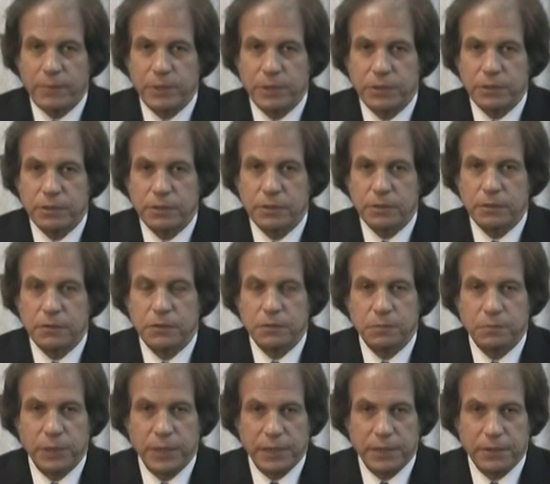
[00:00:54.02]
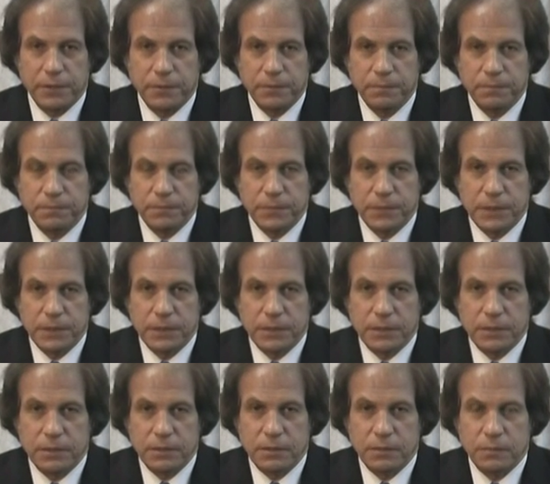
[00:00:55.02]
it, the better,
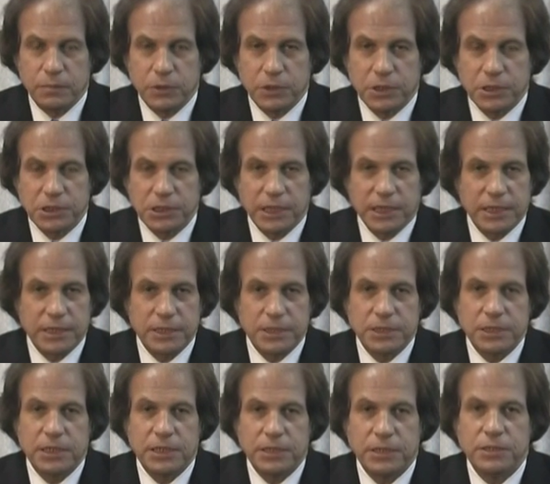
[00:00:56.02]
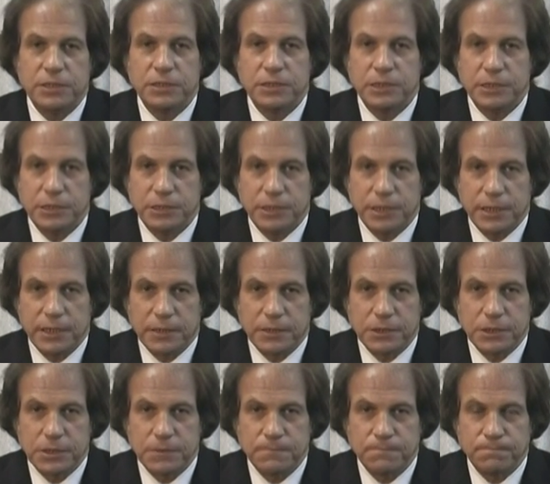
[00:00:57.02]
because God doesn't need the
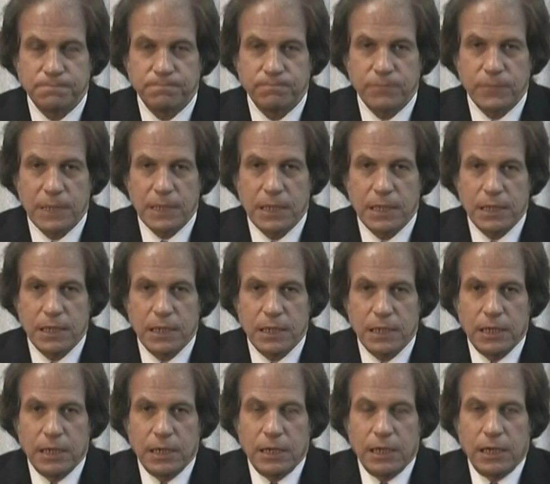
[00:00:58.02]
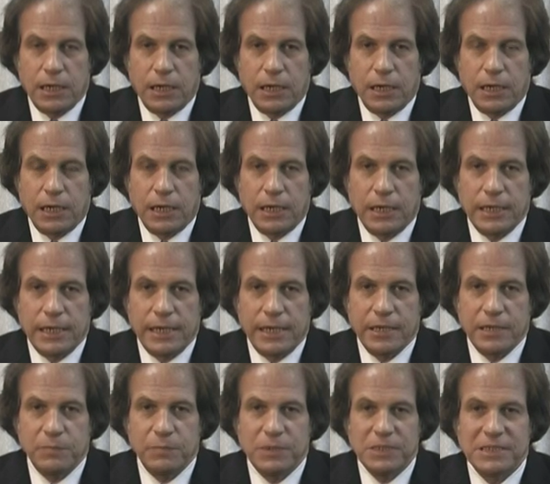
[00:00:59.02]
details. And it
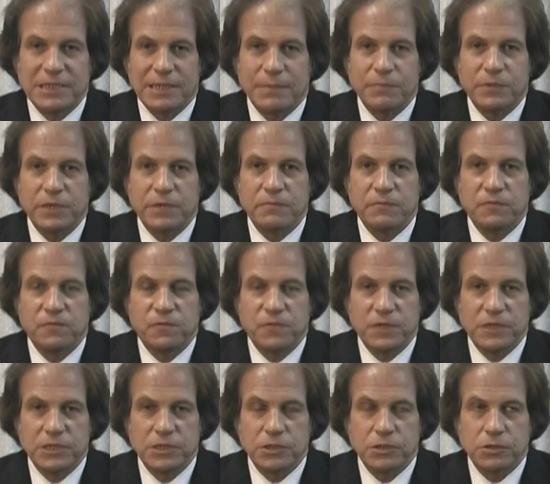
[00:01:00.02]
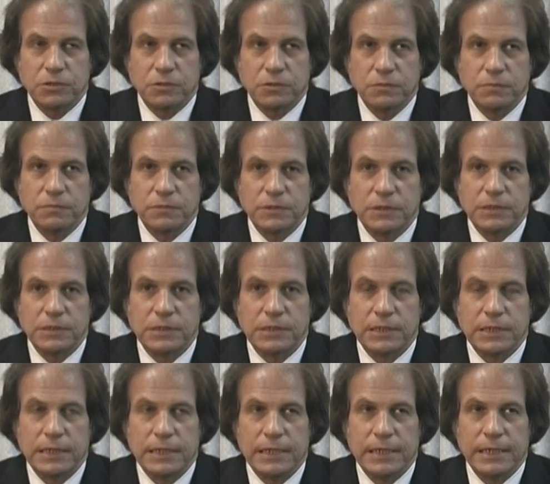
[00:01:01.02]
could be something physical.
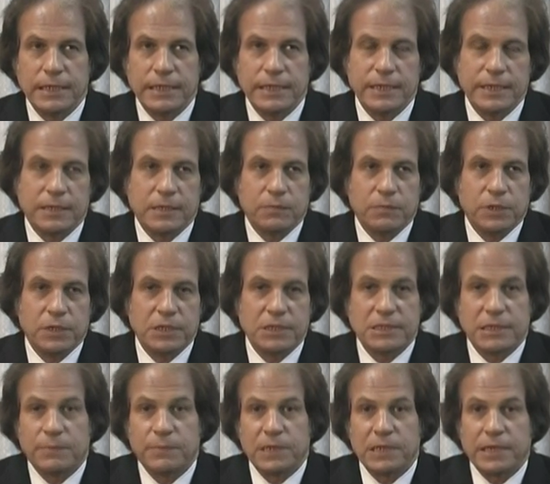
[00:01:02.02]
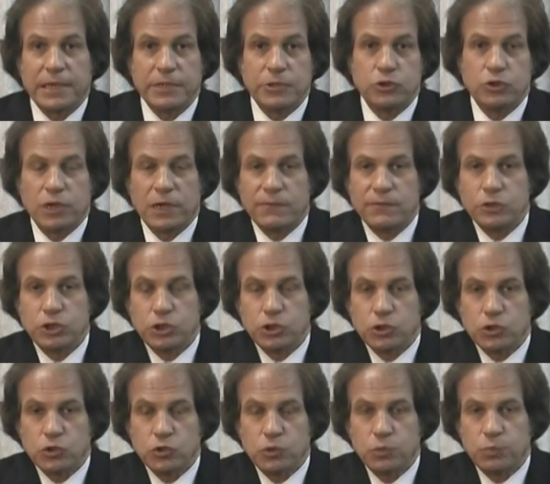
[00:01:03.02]
It could be something like you have a shoulder